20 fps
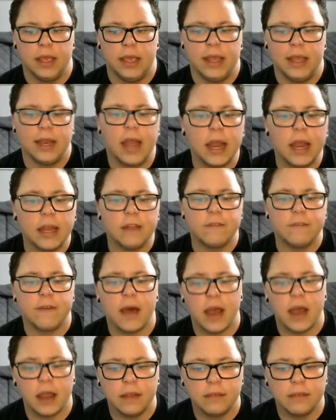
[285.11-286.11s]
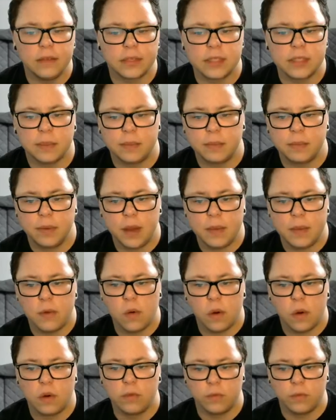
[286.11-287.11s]
In 95, the Supreme
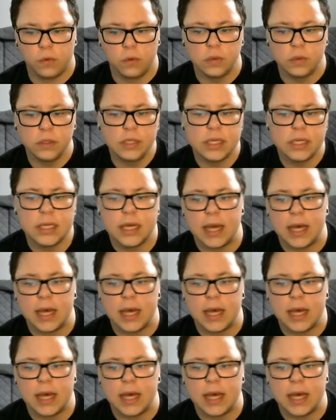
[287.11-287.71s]
Court ruled,